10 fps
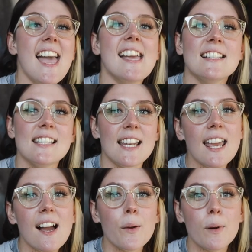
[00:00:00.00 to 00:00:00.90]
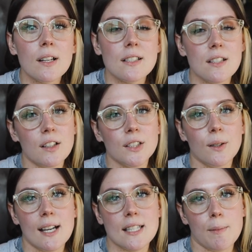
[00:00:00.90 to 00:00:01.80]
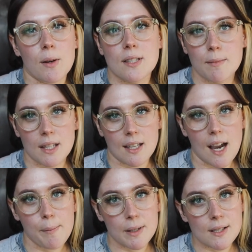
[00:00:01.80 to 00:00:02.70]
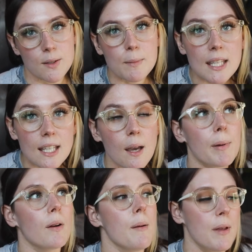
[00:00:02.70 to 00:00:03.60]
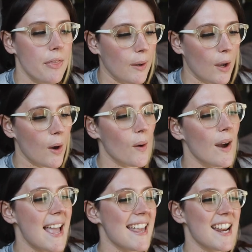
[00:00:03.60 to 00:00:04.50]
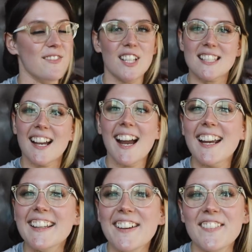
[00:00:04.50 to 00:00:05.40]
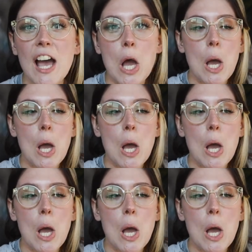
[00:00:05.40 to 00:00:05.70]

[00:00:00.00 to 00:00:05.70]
And today I wanted to talk to you guys about something that happened to me about a month ago, and I've just kind of